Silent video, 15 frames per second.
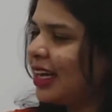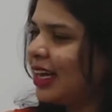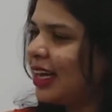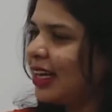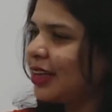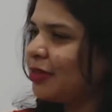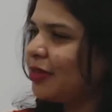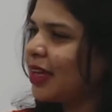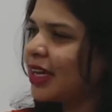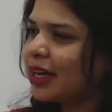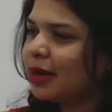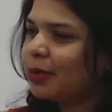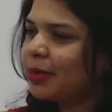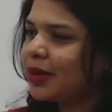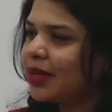I wake
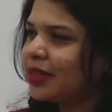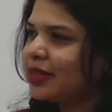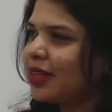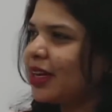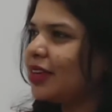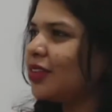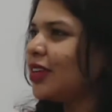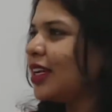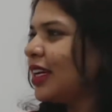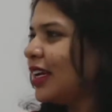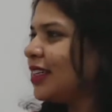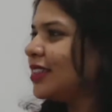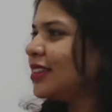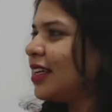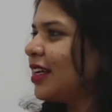up and I
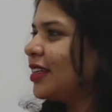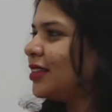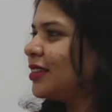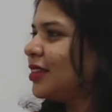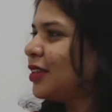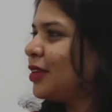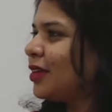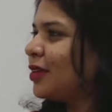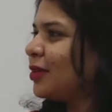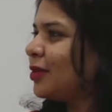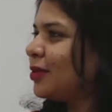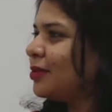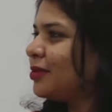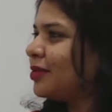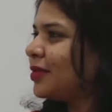realize that, you know,